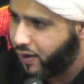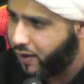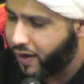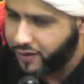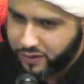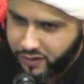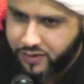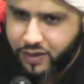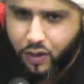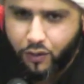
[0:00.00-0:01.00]
and in the
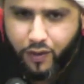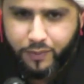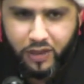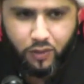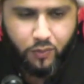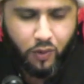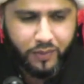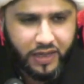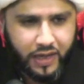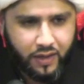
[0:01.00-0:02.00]
seerah of Amirul
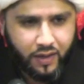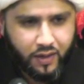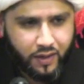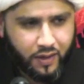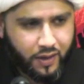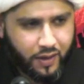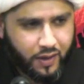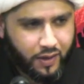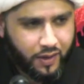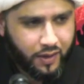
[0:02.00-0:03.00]
Mu'mineen.
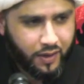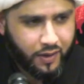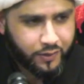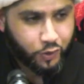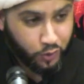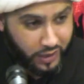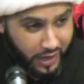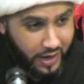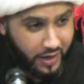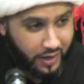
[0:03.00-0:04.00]

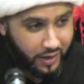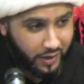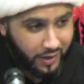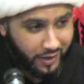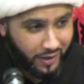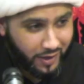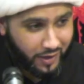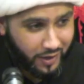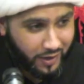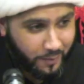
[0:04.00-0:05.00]
Today,
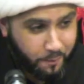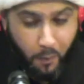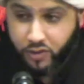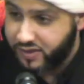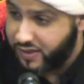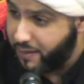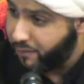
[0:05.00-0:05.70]
Muslim